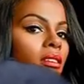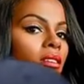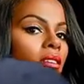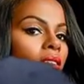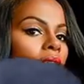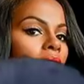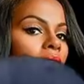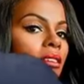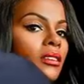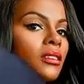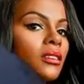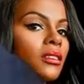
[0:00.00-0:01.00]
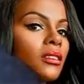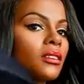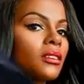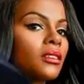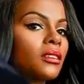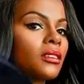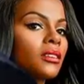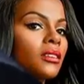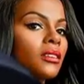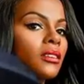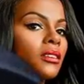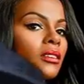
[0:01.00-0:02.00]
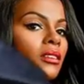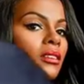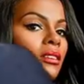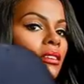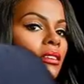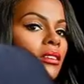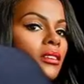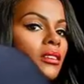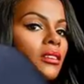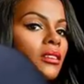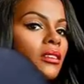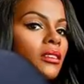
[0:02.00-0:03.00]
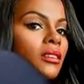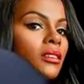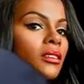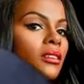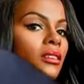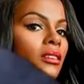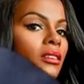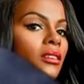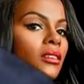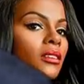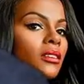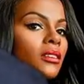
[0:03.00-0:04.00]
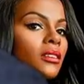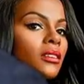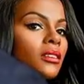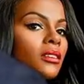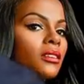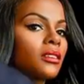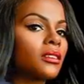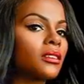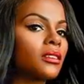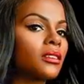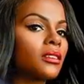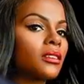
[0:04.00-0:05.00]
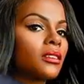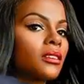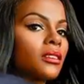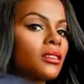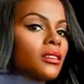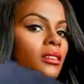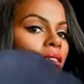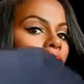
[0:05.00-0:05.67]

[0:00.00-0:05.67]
(not speaking)